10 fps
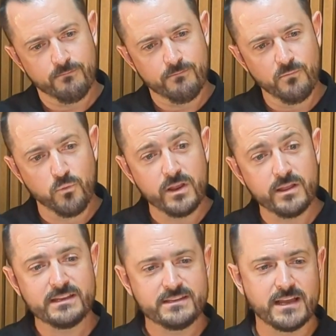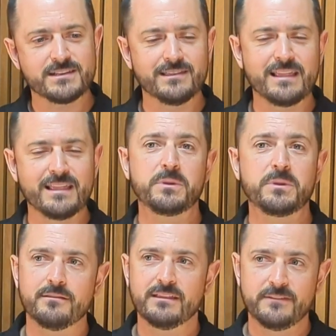really does allow me
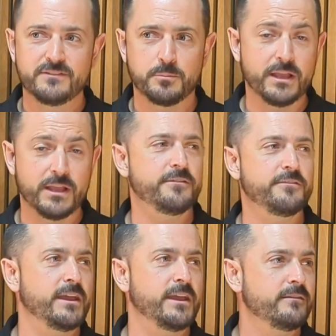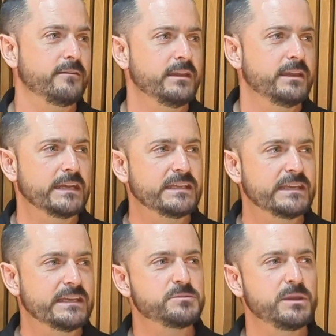to live to play another day. It
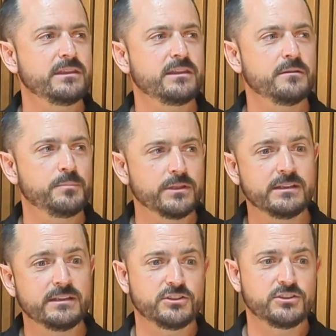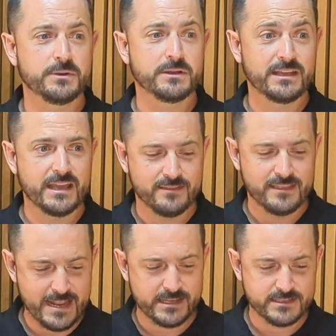gives me the ability to do it again the
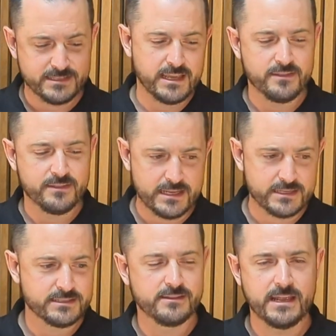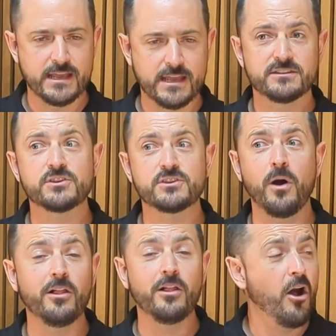next day and the next and the next. And
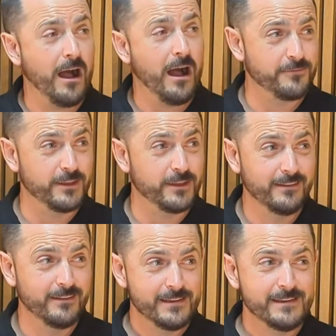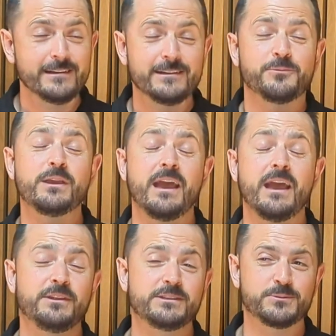so often we
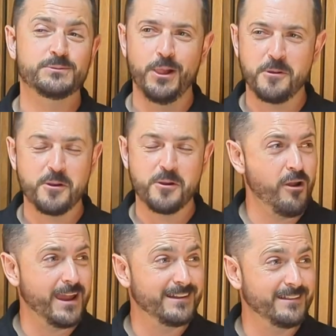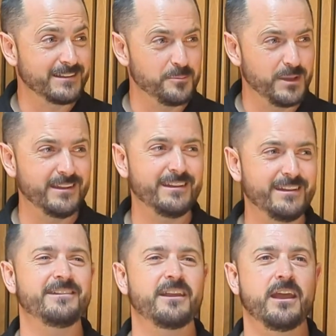have to swallow our pride a little bit
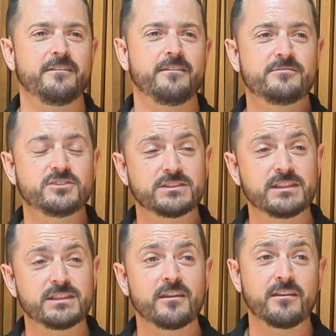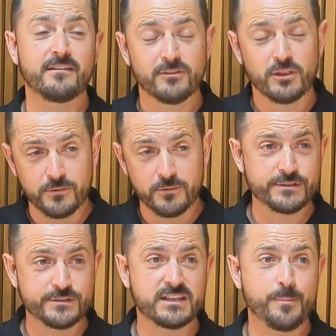and just think load
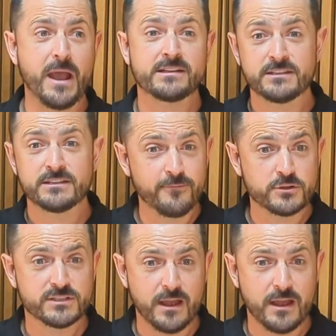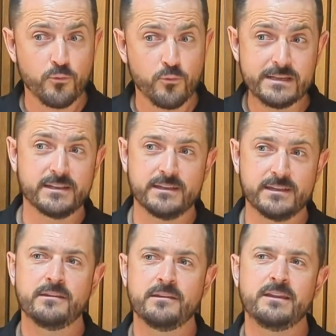versus capacity. For some reason,
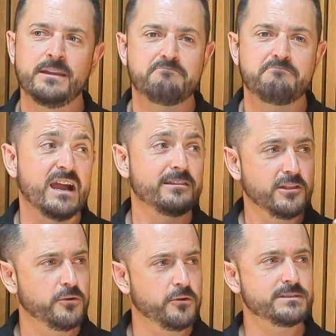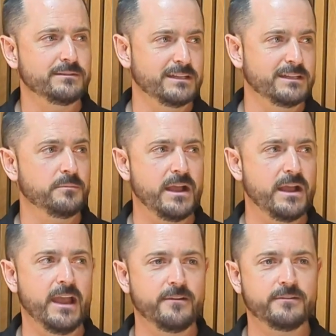my load is a little bit
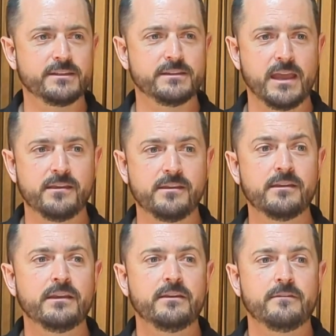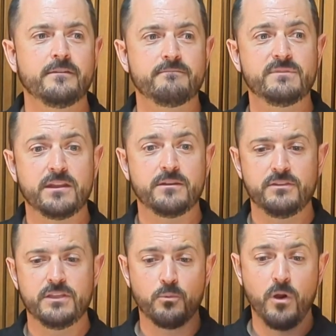higher today
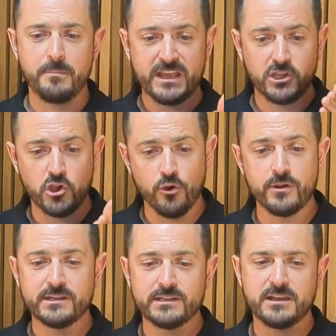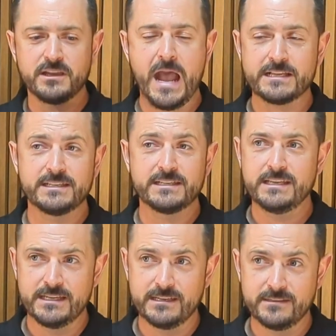than what my current capacity
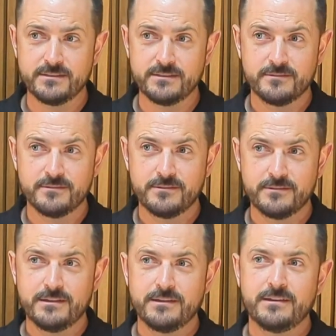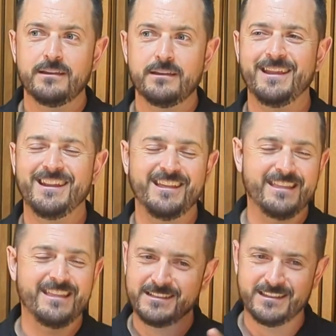is. And
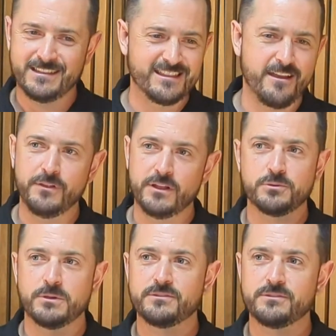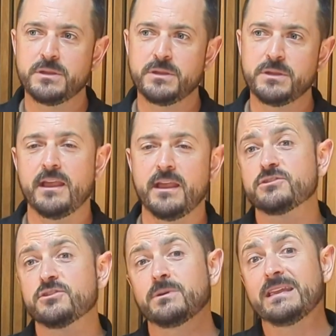that's the thing that fluctuates from day to day. And
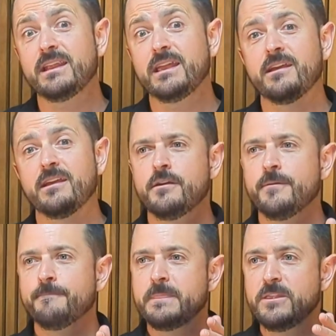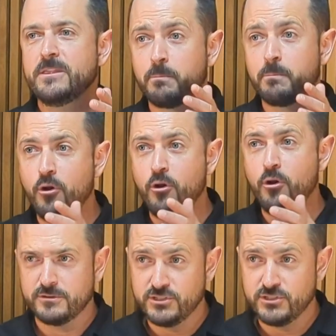so getting your
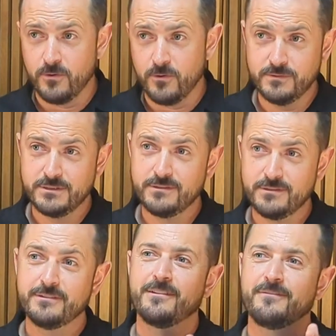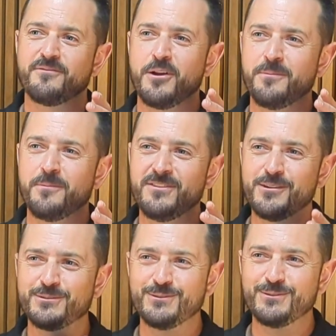proper zones from
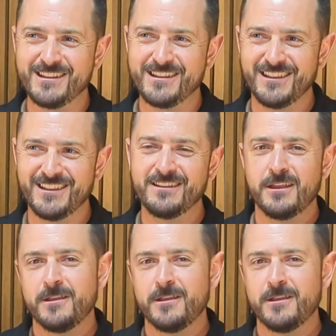VO2 testing